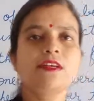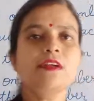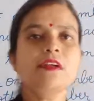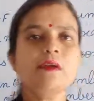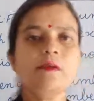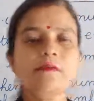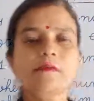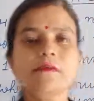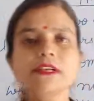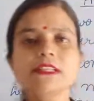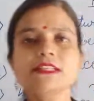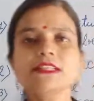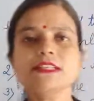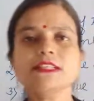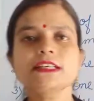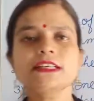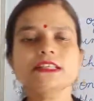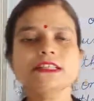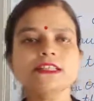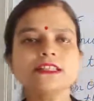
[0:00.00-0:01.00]
Means
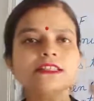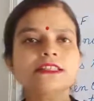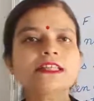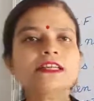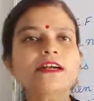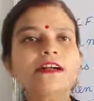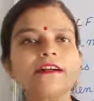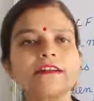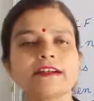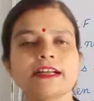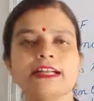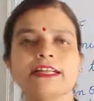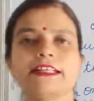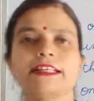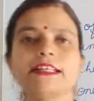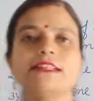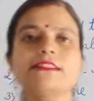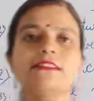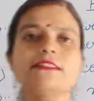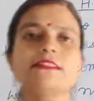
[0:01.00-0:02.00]
it is the
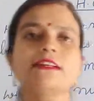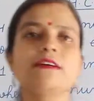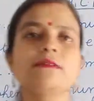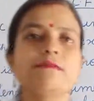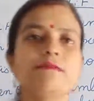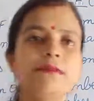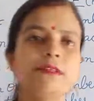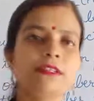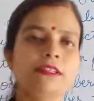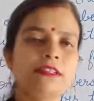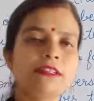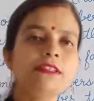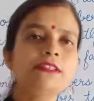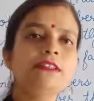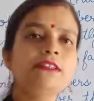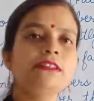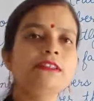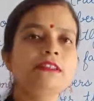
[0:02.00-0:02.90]
greatest number